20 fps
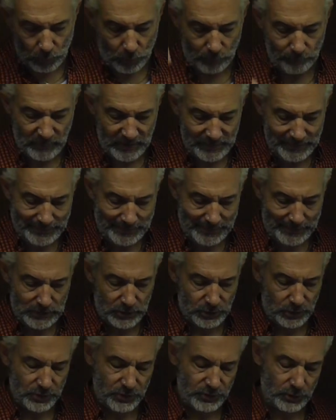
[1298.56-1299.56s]
What
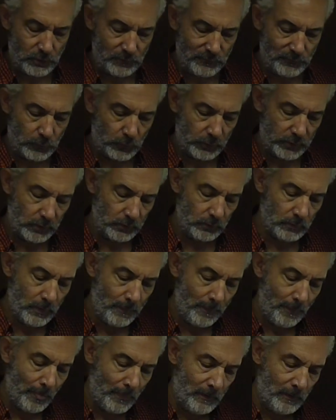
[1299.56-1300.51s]
medication is good for you?